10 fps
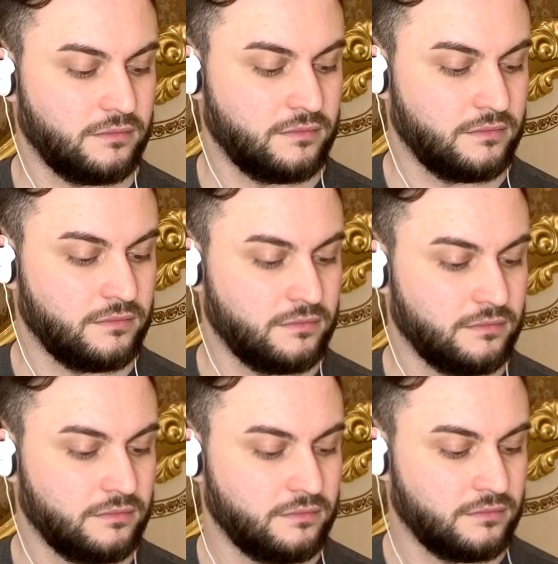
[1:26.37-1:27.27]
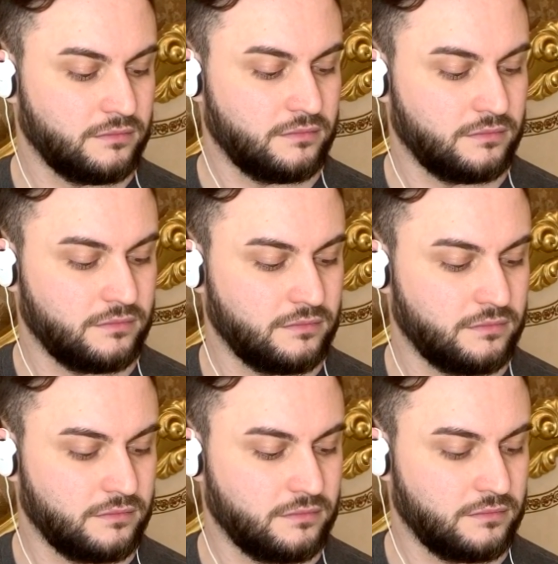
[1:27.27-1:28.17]

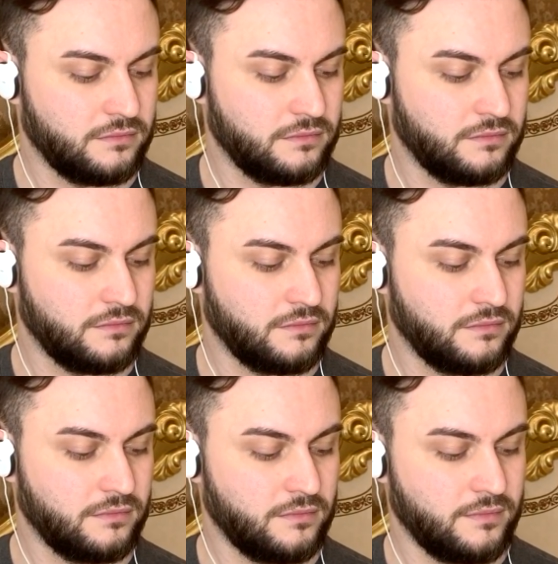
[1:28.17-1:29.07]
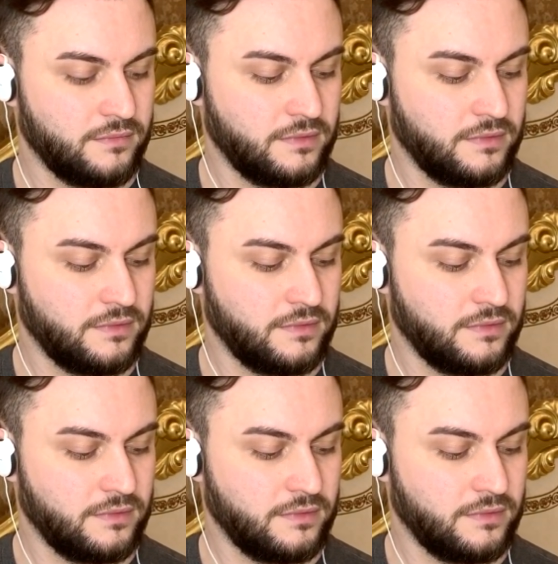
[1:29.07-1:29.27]
(silence)